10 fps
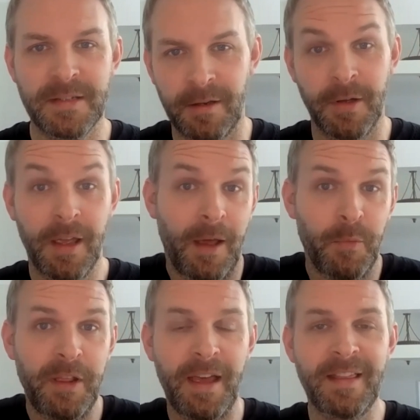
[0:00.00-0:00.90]
So,
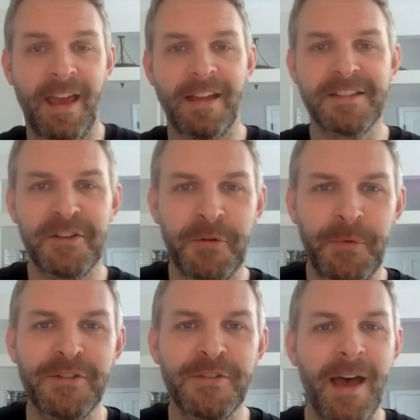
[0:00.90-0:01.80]
and we like that. So
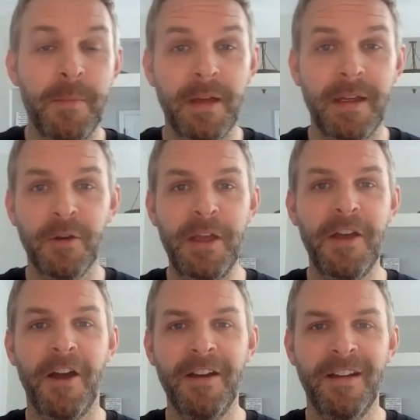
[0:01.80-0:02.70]
we do that, but here we
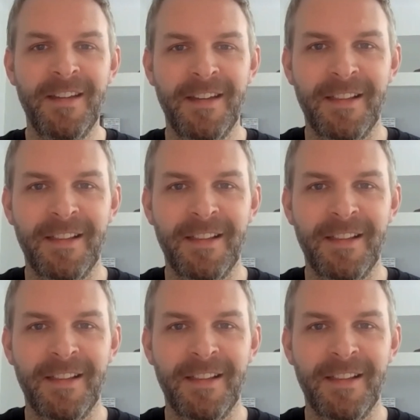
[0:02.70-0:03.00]
are